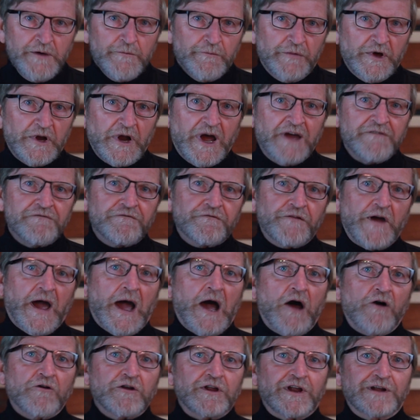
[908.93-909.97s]
But I've
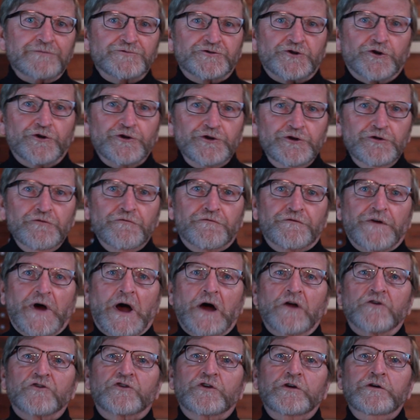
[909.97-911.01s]
found, and I'm sure you
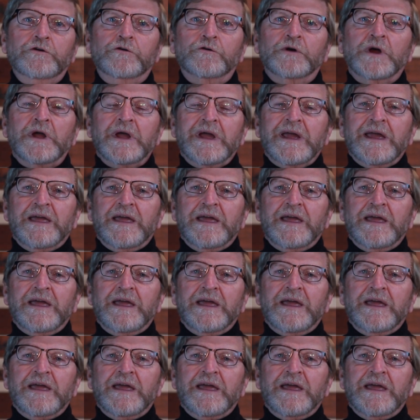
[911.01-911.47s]
found too,